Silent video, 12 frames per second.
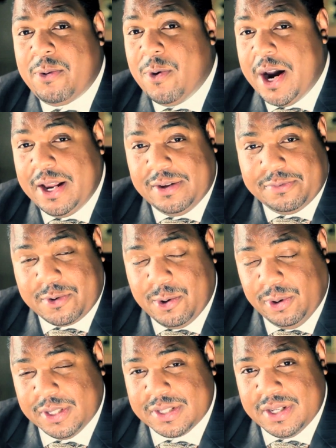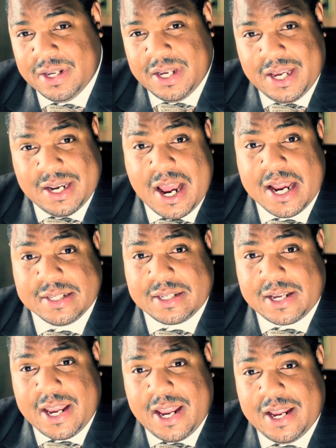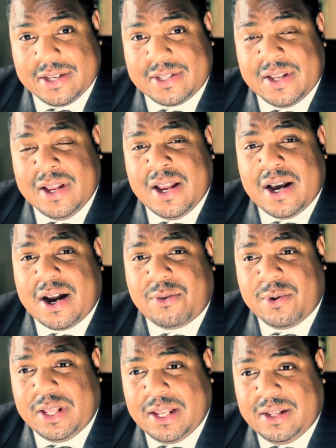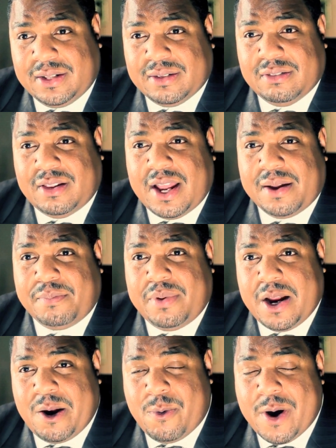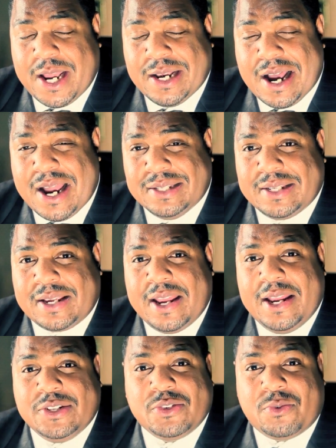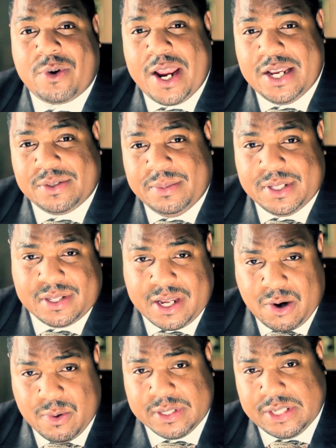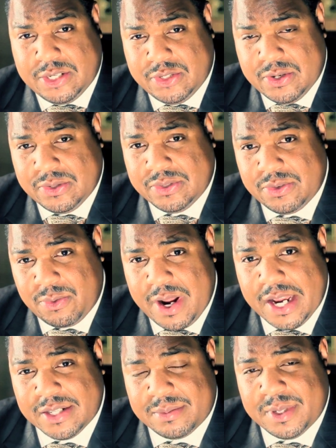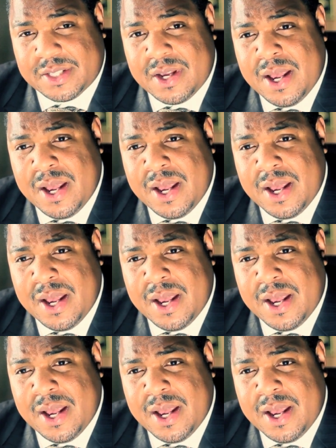White, of course, and Isaac Hayes. I really like Barry White and Isaac Hayes arrangements and Quincy Jones arrangements.